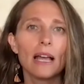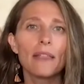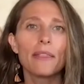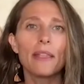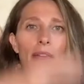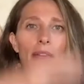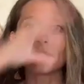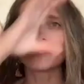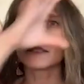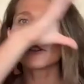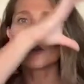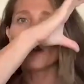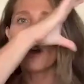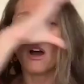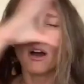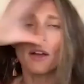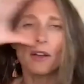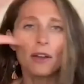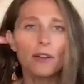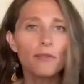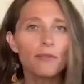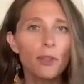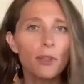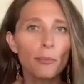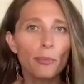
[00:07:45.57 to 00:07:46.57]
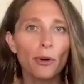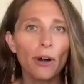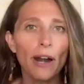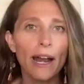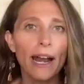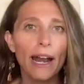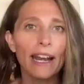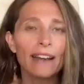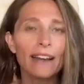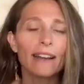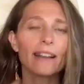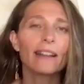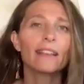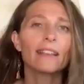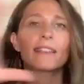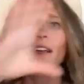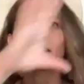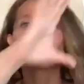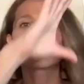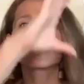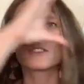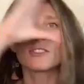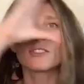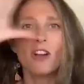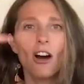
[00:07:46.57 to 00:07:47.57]
That is not of the brain, that
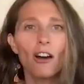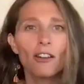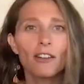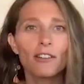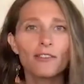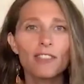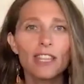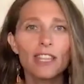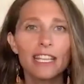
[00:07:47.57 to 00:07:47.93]
is not of